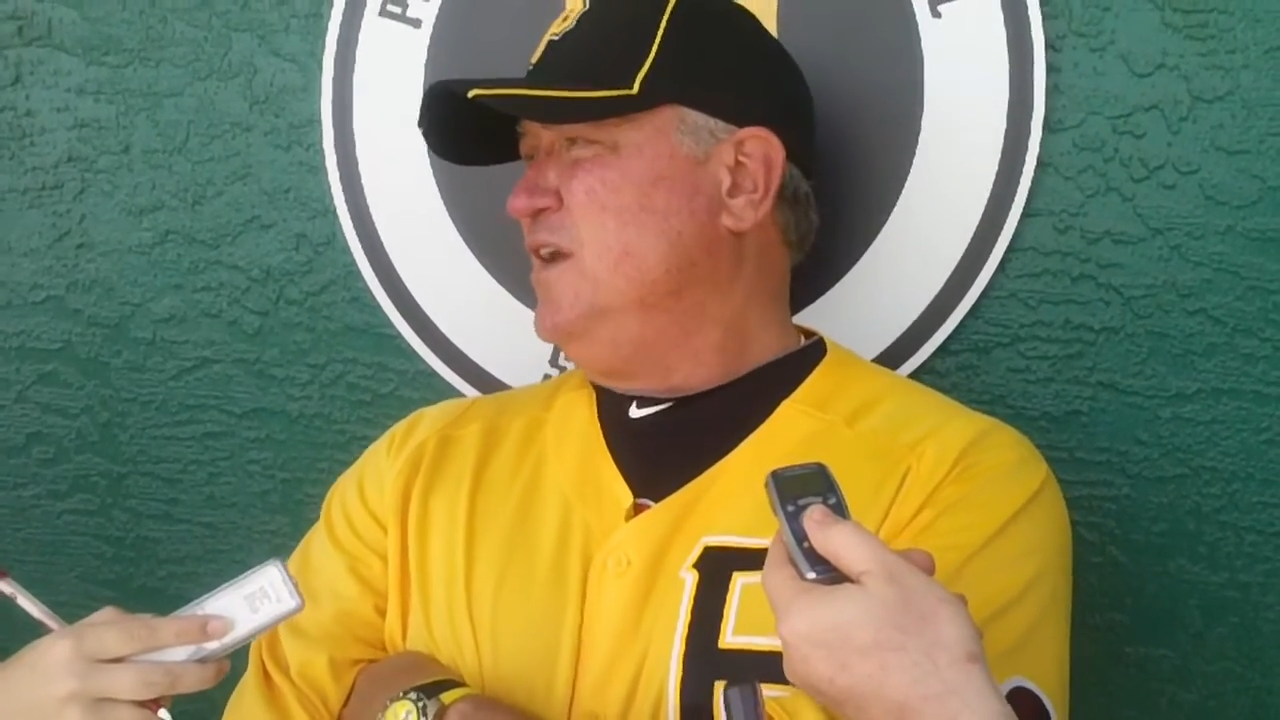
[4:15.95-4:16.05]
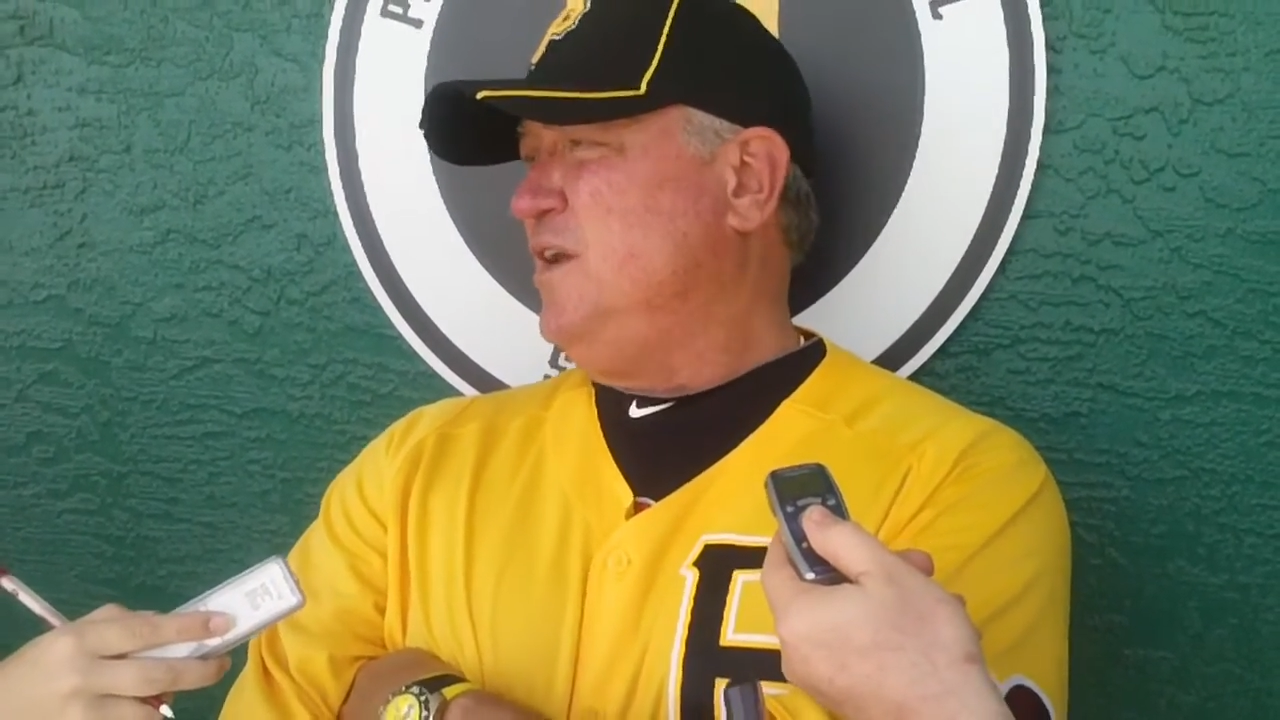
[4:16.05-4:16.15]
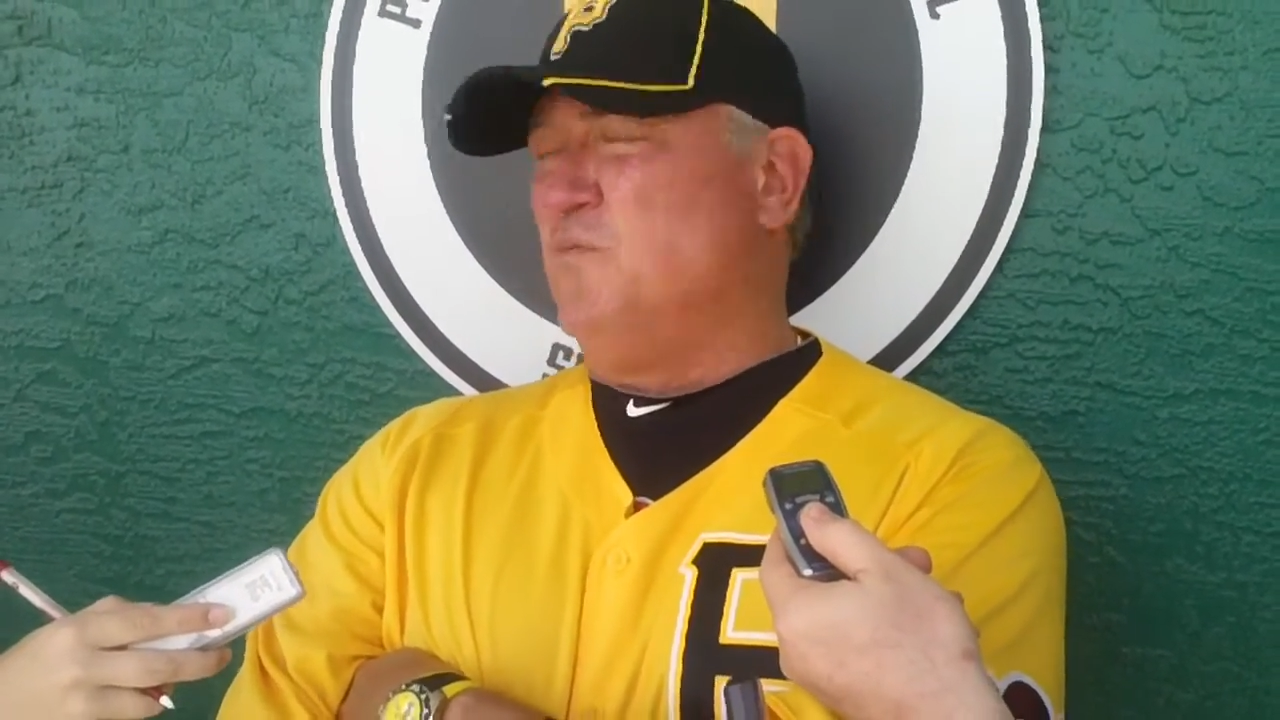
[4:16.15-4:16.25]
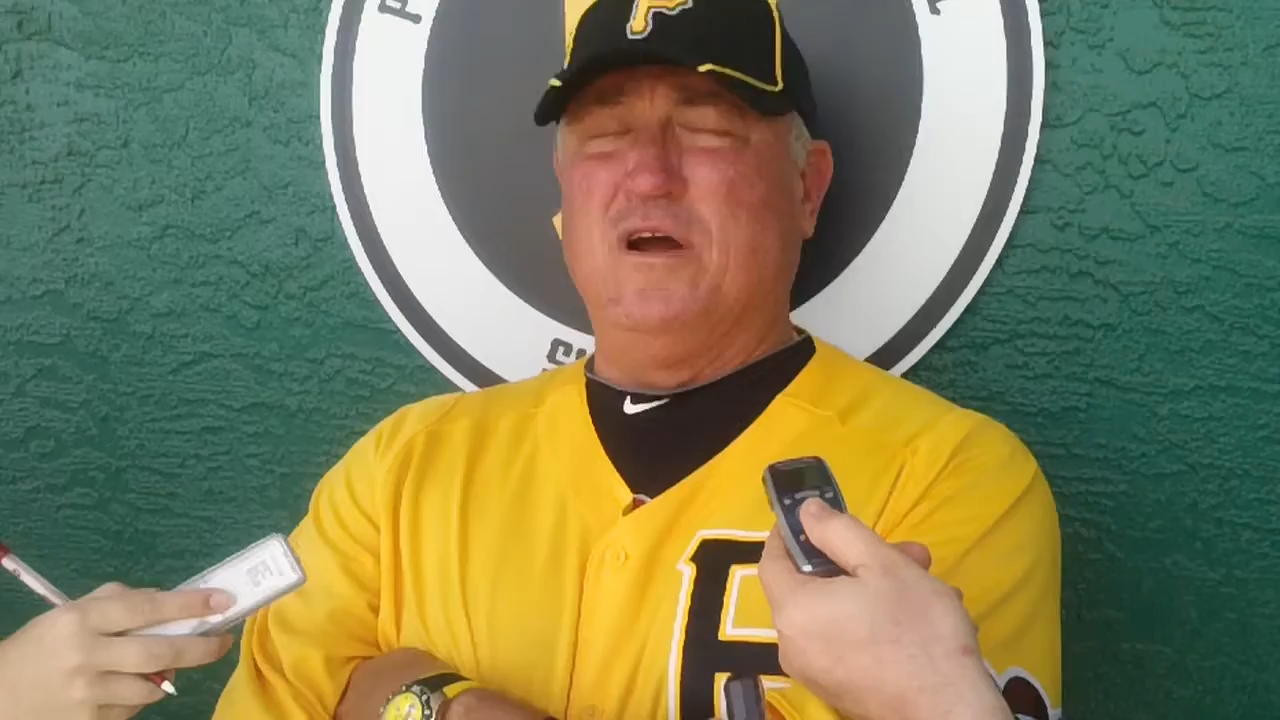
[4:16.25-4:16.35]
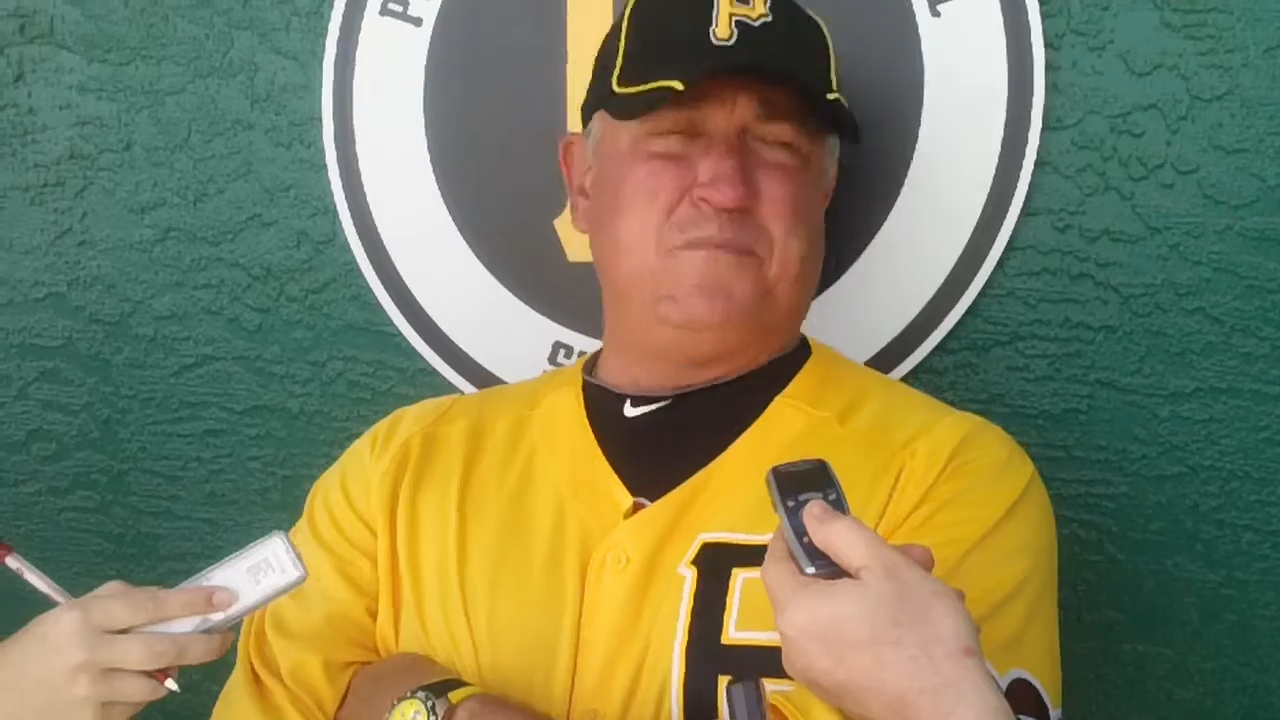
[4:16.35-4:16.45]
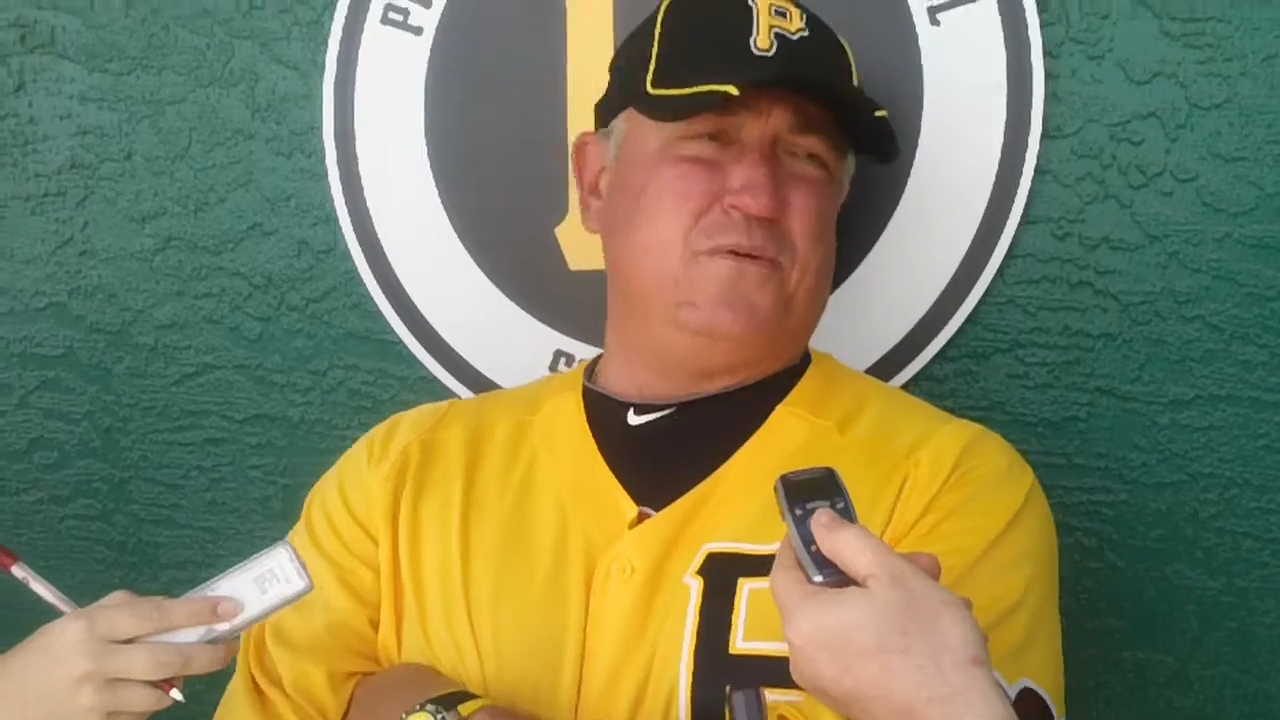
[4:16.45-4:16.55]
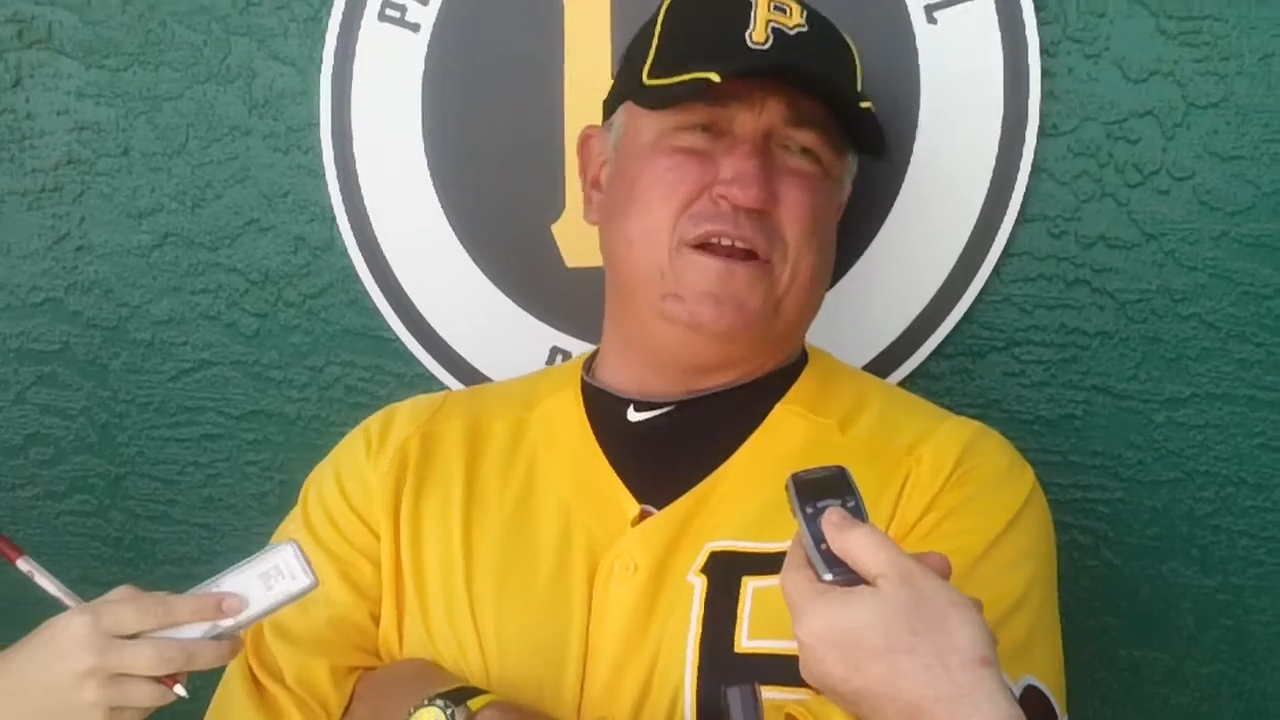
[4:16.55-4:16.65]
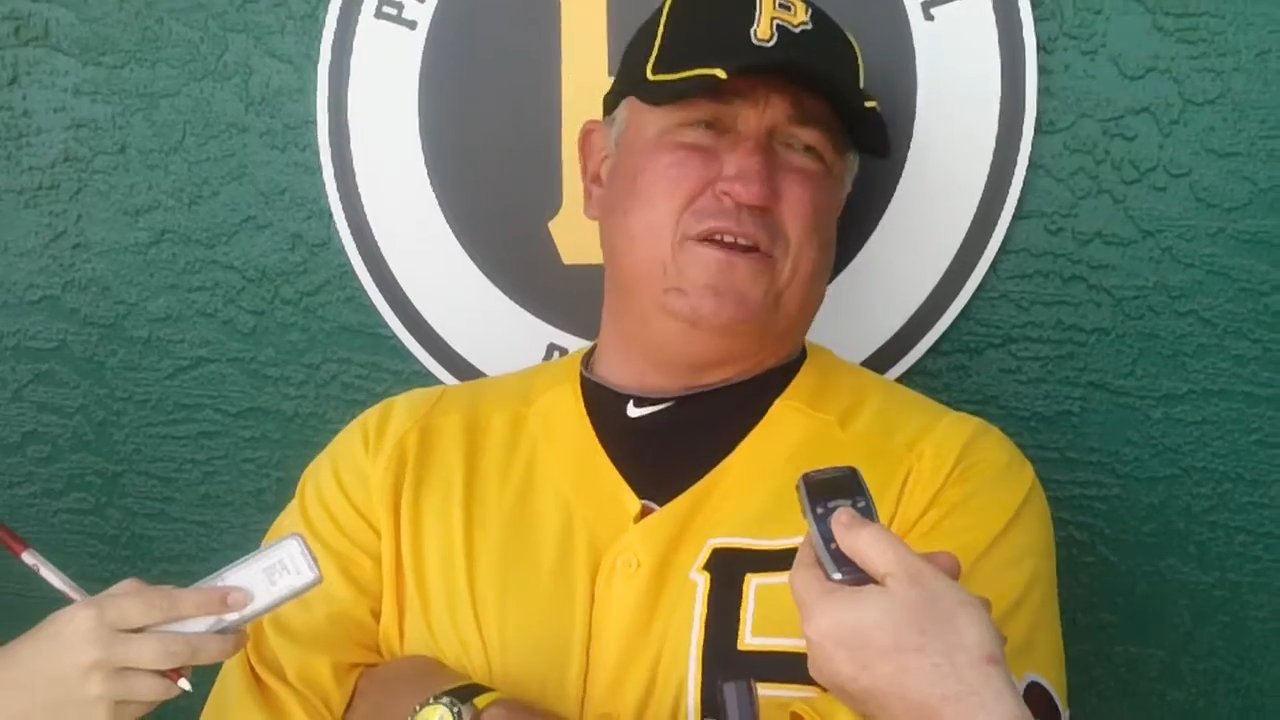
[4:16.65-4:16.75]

and weaponry